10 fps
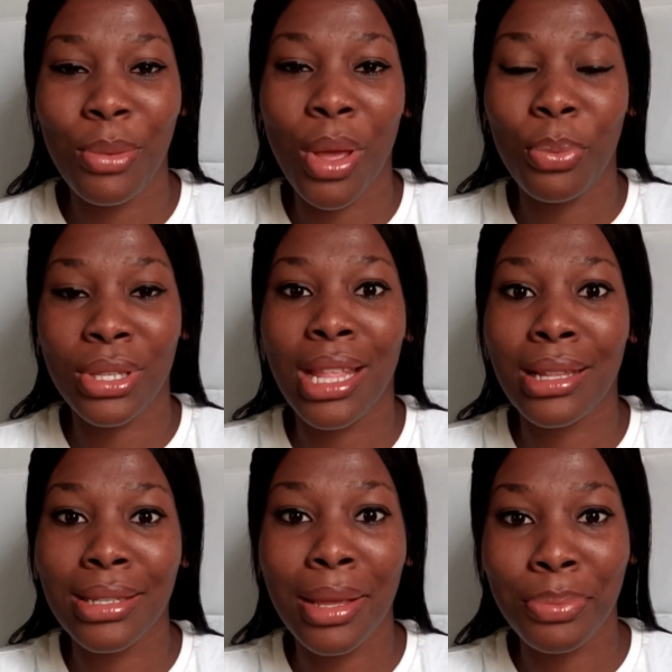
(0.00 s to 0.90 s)
It might be
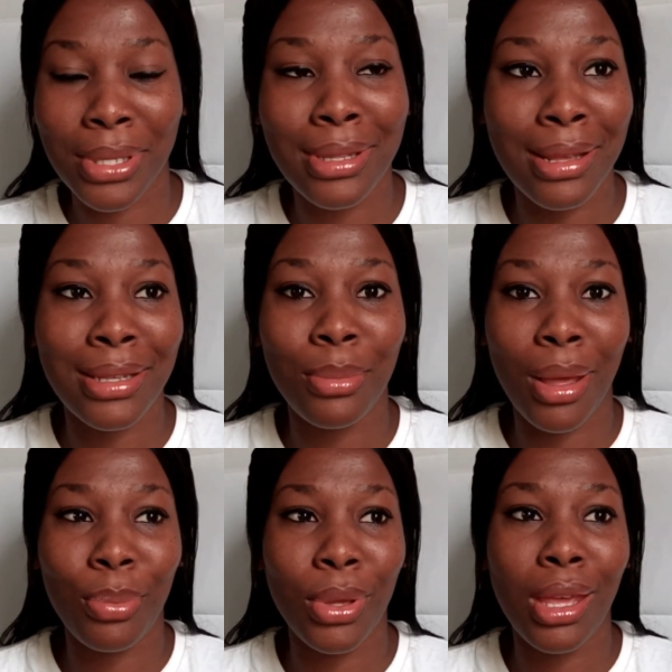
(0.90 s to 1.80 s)
starting a business, it
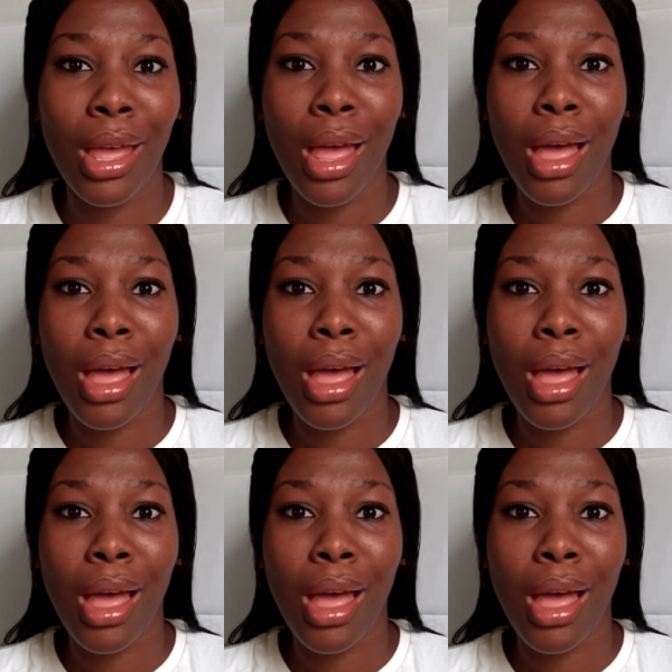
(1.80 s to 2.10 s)
might be